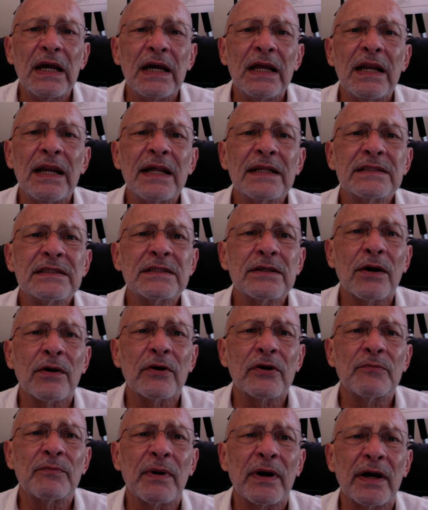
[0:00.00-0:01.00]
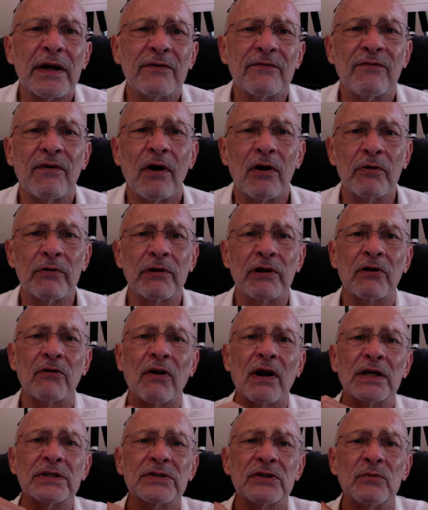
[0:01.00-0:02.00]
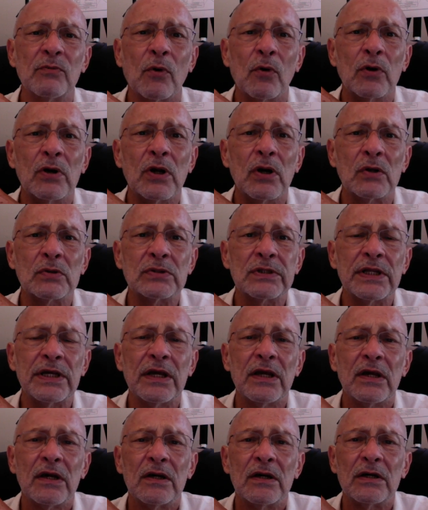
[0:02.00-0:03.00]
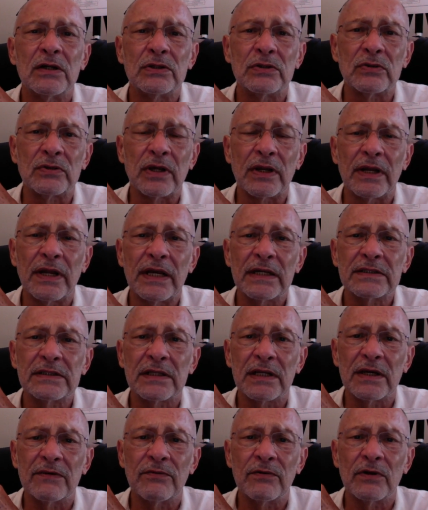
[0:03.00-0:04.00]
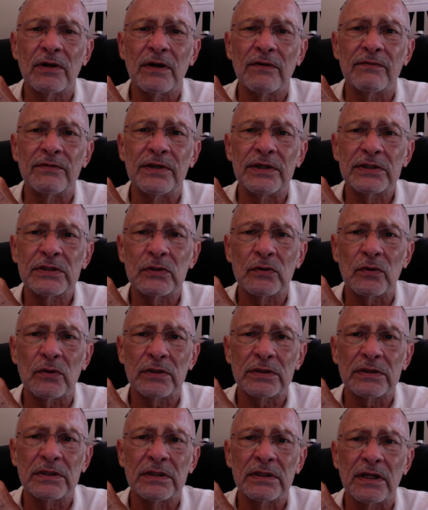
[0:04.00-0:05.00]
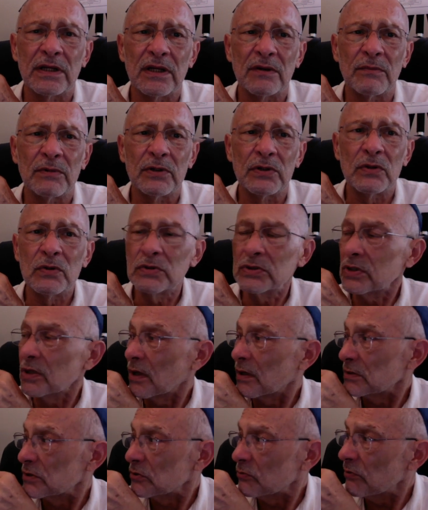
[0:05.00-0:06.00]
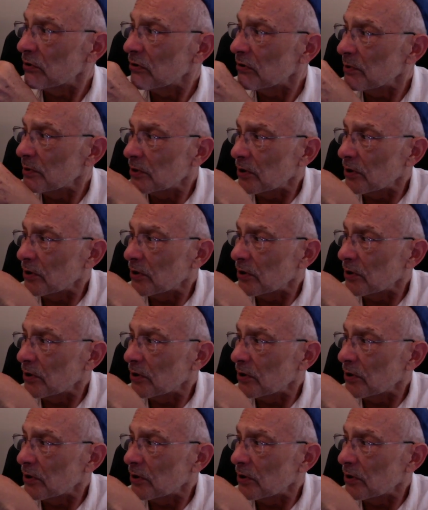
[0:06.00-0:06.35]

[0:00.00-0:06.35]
Let's start by following Krashen more closely onto the next level of discourse, the number 2 slot. So we're going to be